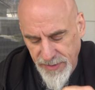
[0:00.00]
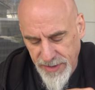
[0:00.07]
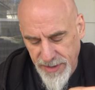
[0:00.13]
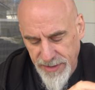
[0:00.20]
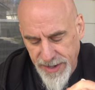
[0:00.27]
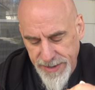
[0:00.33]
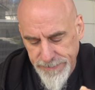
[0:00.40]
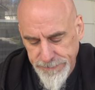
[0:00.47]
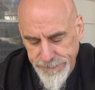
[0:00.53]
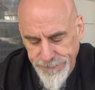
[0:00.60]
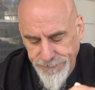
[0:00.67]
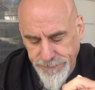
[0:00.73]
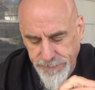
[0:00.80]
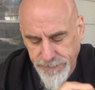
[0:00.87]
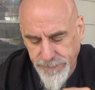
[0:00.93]
All right.
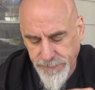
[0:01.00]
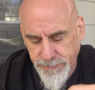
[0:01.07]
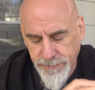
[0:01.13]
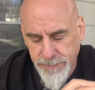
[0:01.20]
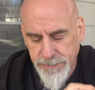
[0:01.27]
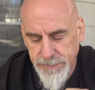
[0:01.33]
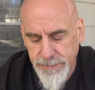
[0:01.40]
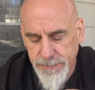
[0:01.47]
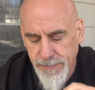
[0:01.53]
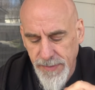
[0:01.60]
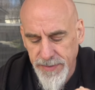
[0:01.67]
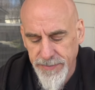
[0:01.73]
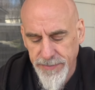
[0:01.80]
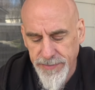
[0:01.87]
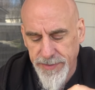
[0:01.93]

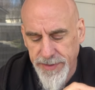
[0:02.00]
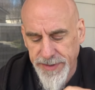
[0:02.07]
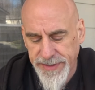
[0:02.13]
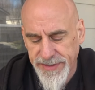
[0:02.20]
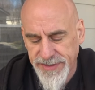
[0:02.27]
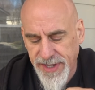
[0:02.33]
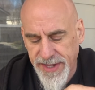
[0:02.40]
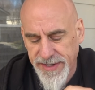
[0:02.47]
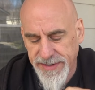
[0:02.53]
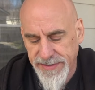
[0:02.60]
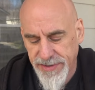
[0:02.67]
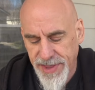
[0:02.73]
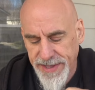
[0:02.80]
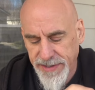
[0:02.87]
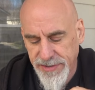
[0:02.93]
Really excited.
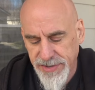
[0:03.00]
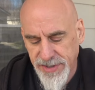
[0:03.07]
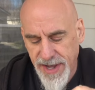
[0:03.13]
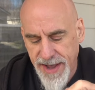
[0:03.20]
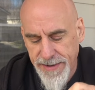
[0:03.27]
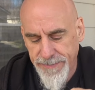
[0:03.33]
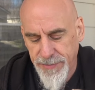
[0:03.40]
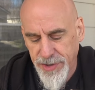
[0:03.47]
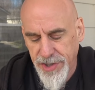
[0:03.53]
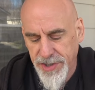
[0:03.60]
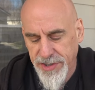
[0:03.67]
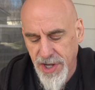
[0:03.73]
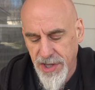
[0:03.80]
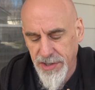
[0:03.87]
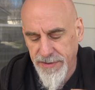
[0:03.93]
Thank you, Scott. Look at the
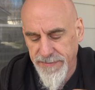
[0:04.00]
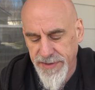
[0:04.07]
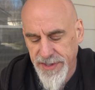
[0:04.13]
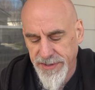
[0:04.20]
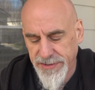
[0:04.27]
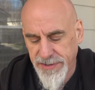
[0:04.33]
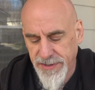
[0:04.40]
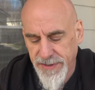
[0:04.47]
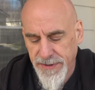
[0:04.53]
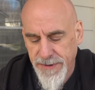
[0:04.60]
color of this.